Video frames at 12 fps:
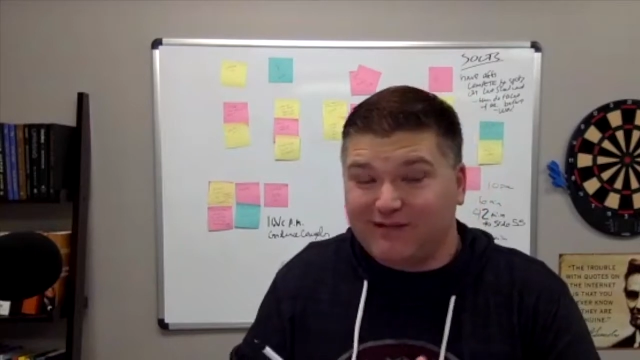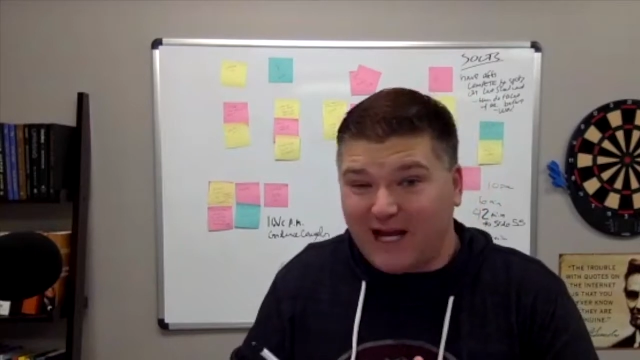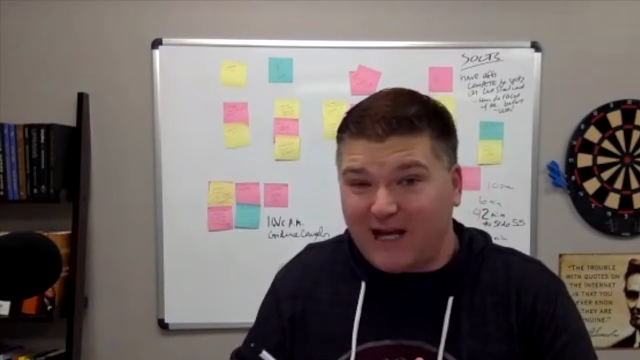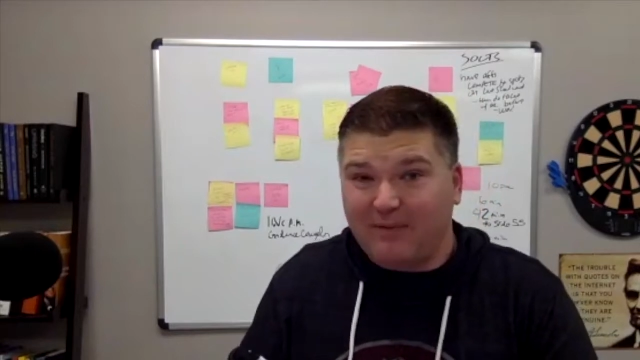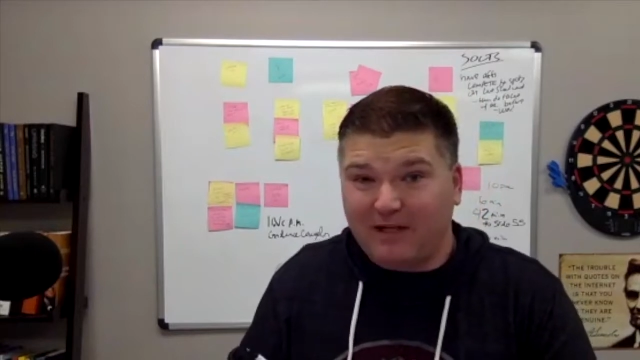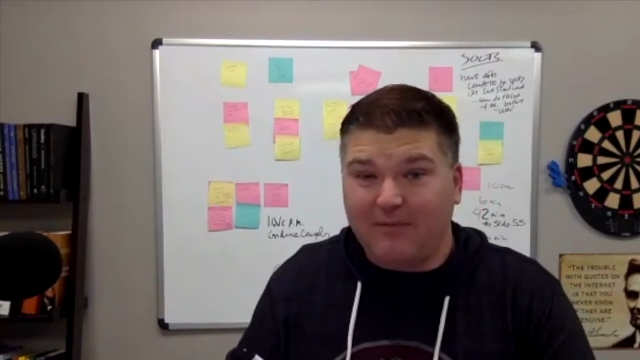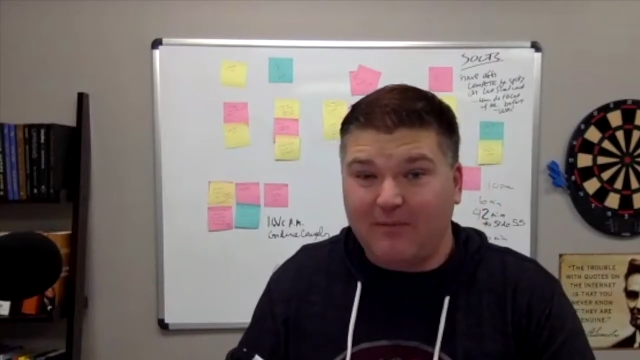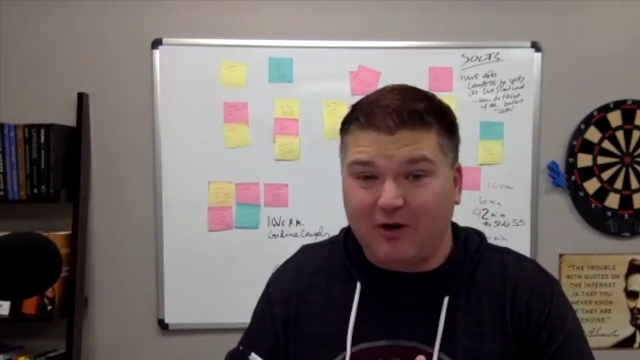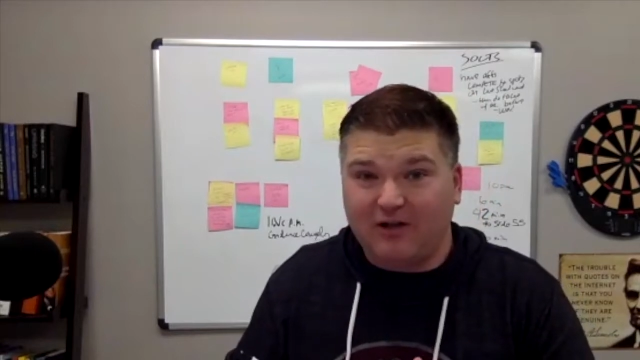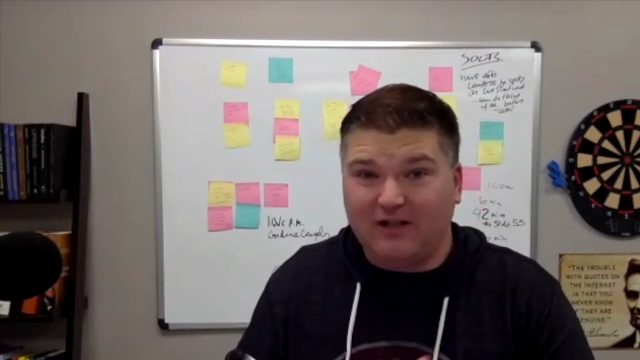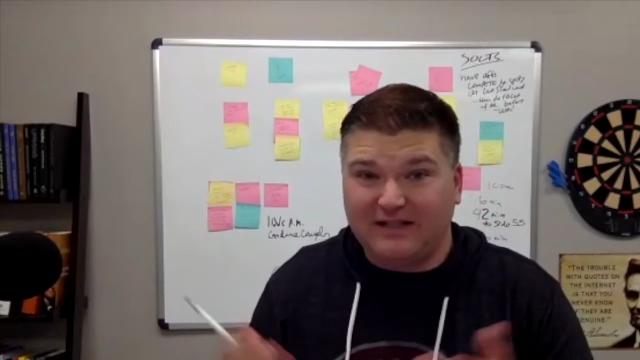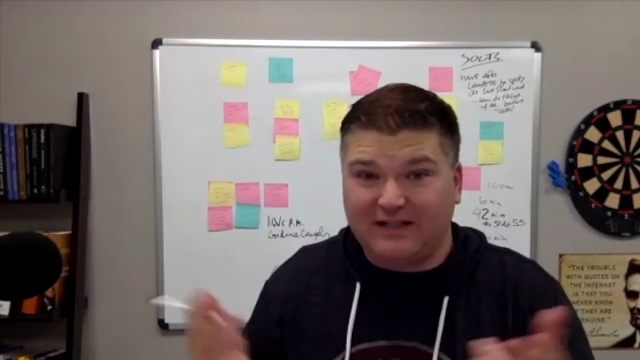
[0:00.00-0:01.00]
type an email,
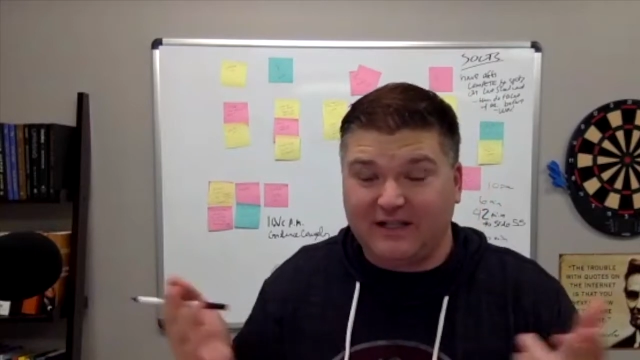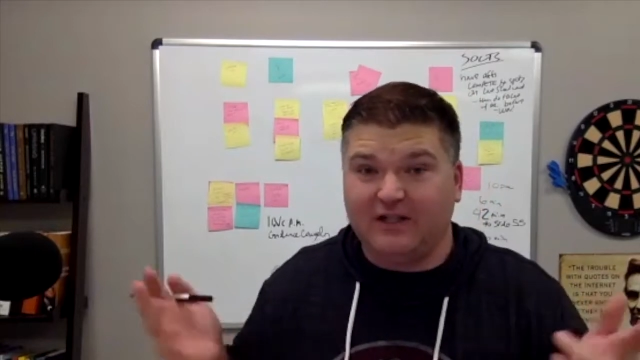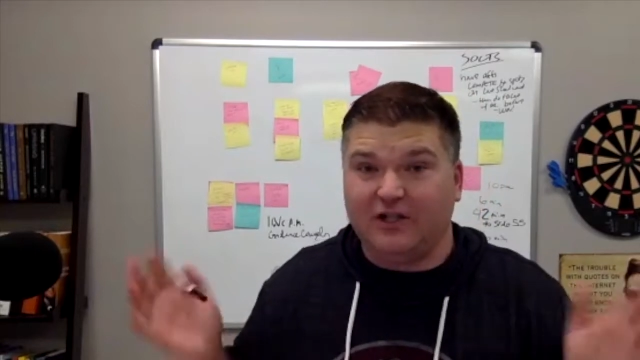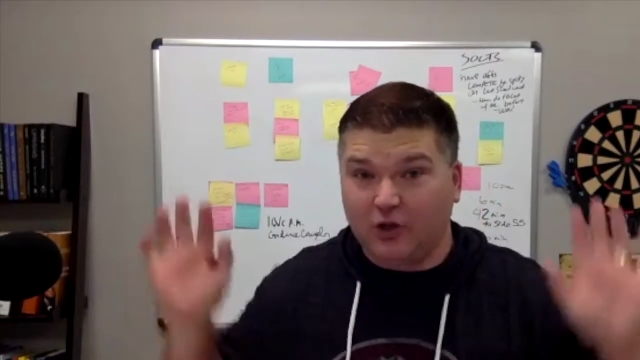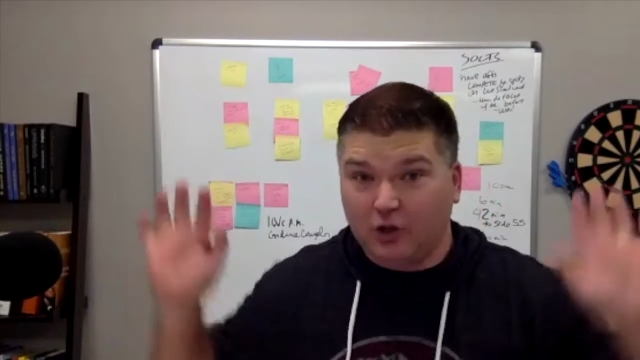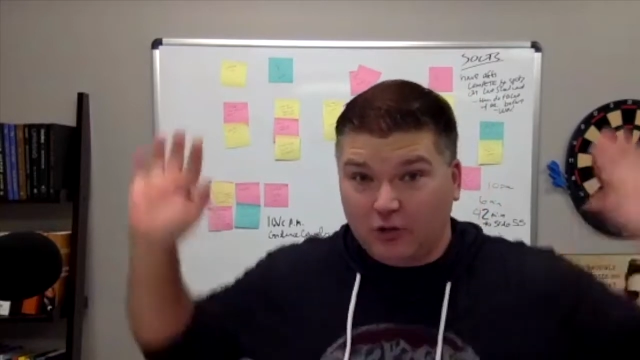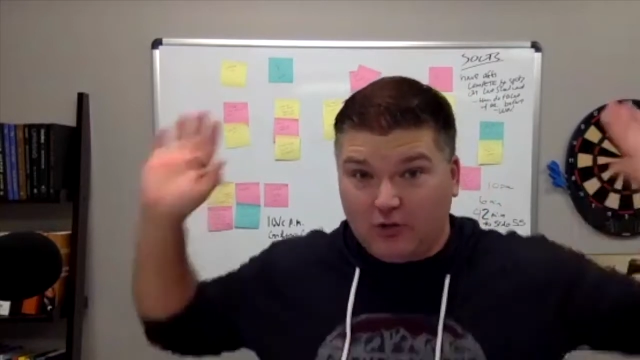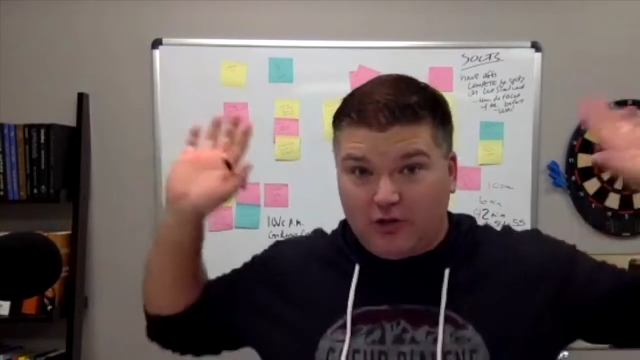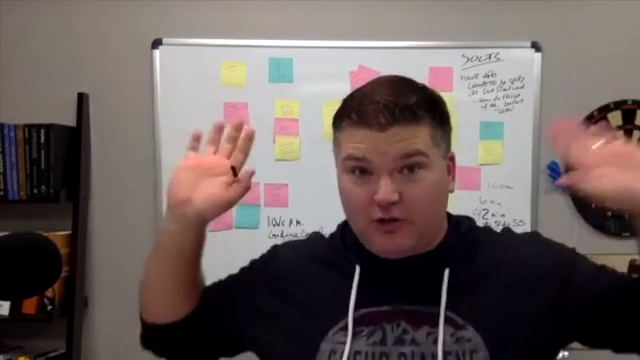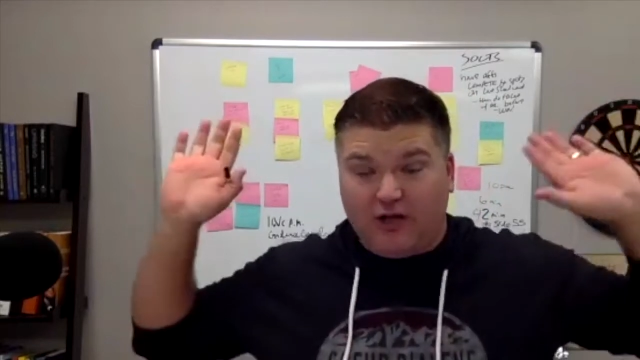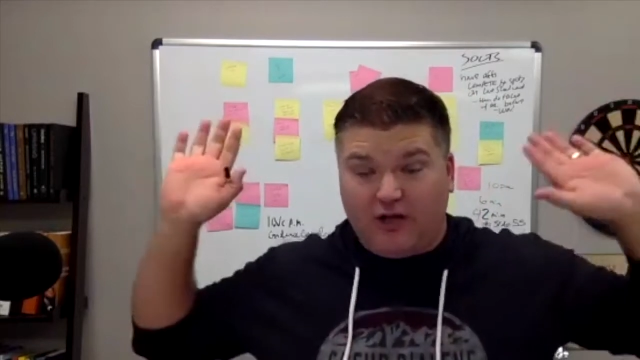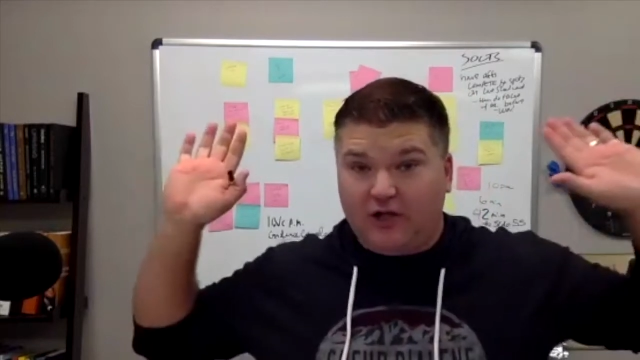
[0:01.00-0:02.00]
click send, and you're
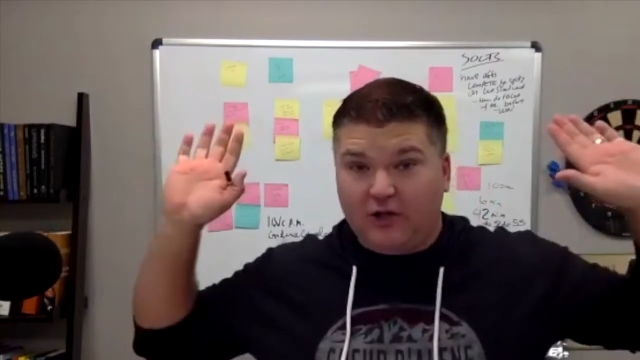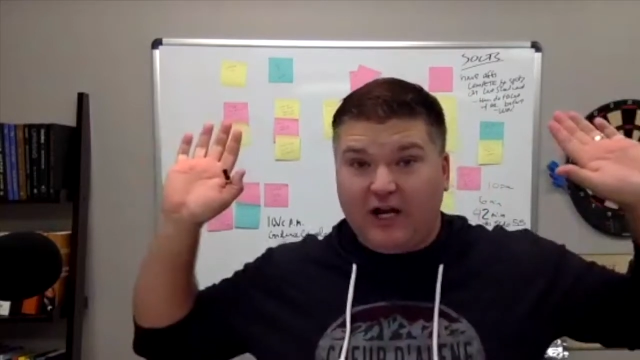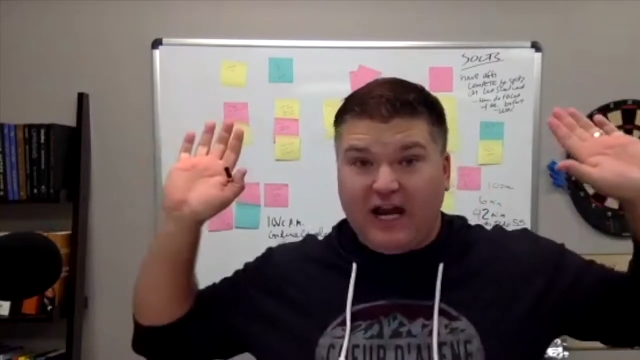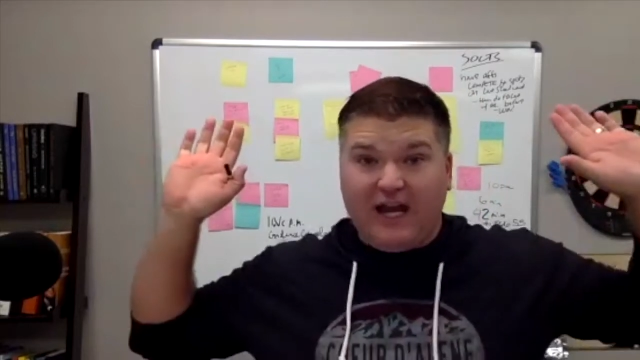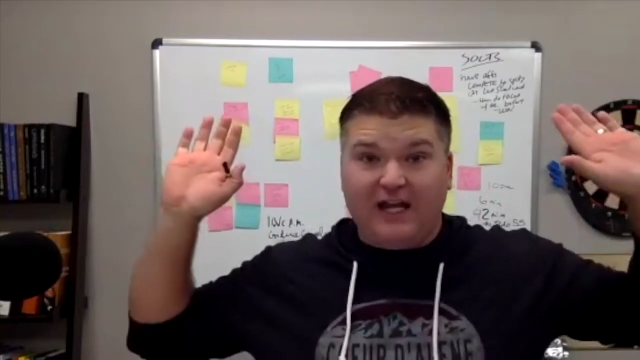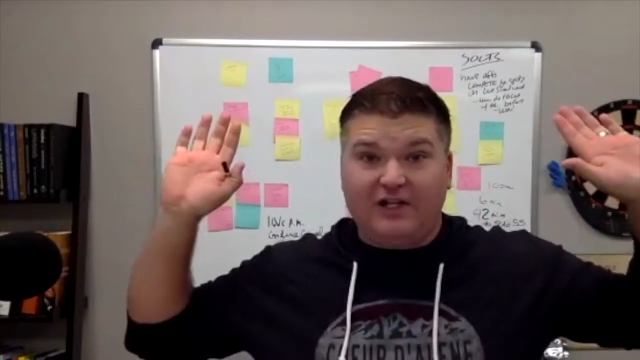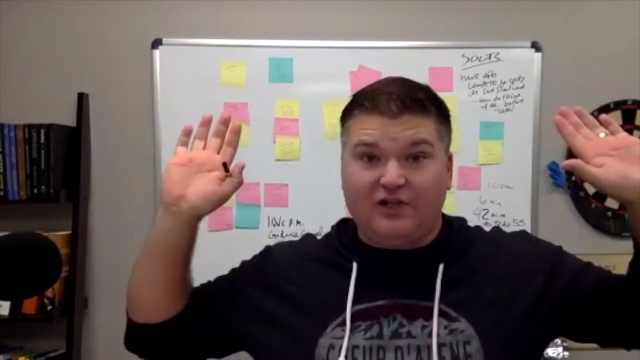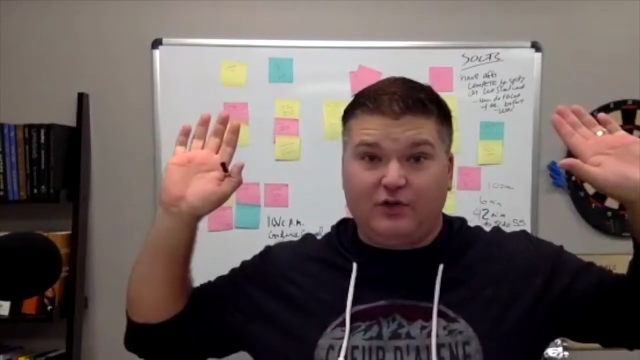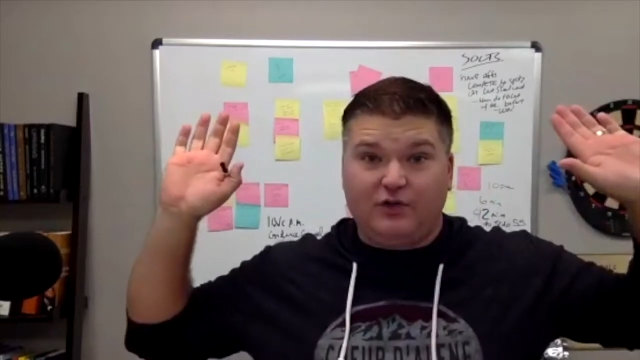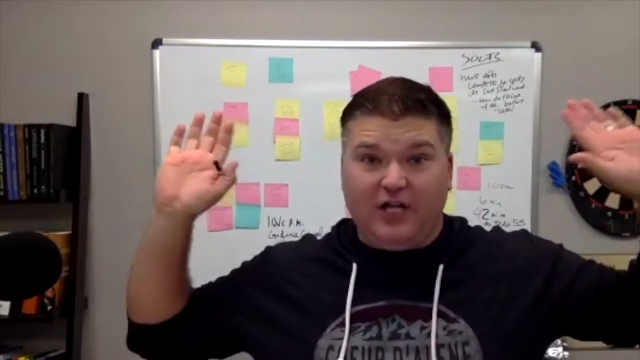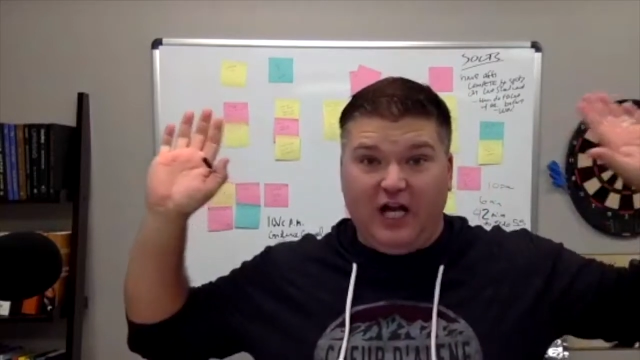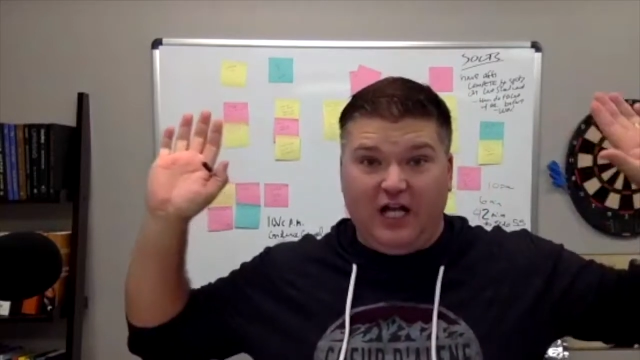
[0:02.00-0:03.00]
like, your hands are
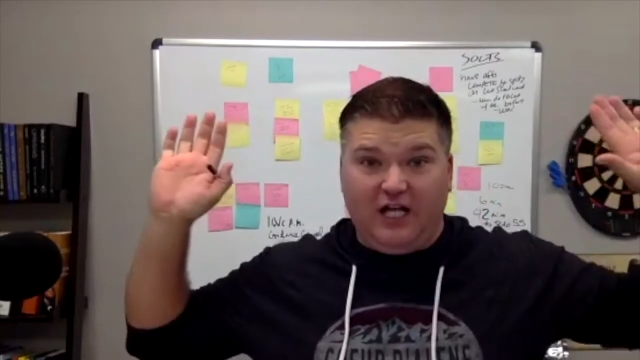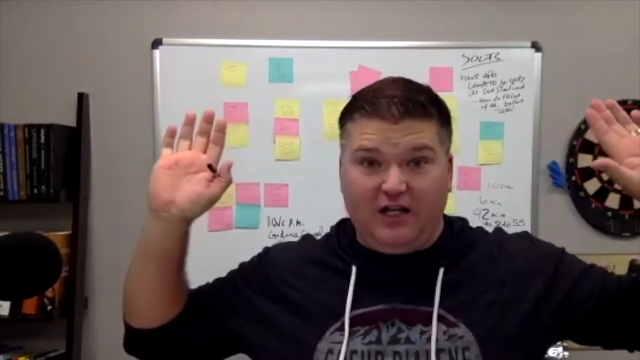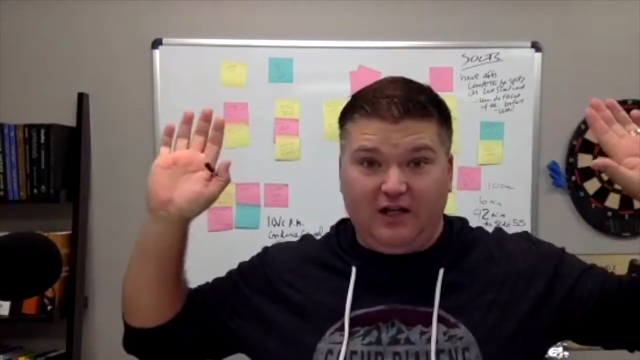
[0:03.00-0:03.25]
done.